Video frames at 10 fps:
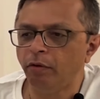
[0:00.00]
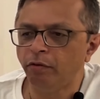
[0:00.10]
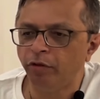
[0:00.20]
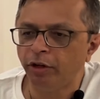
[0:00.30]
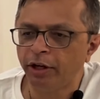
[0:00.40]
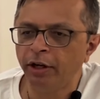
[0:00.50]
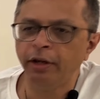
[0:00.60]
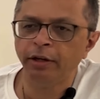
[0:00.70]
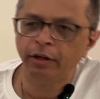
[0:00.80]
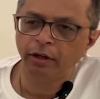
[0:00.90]
working
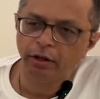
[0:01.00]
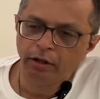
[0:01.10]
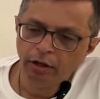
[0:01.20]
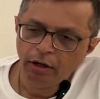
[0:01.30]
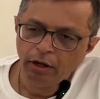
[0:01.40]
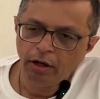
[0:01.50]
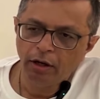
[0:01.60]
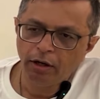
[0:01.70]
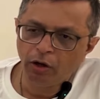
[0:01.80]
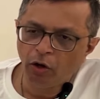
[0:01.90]
in
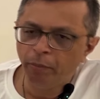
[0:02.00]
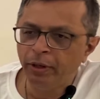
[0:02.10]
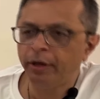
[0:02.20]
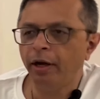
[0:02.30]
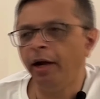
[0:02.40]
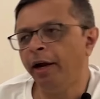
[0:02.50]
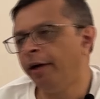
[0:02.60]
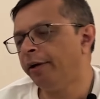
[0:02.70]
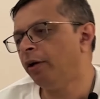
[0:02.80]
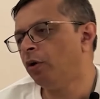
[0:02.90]
government
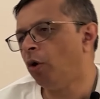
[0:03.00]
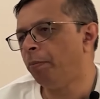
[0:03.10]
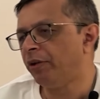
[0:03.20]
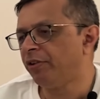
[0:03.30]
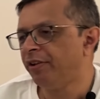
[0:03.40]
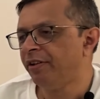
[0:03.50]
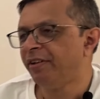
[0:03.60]
and corporates?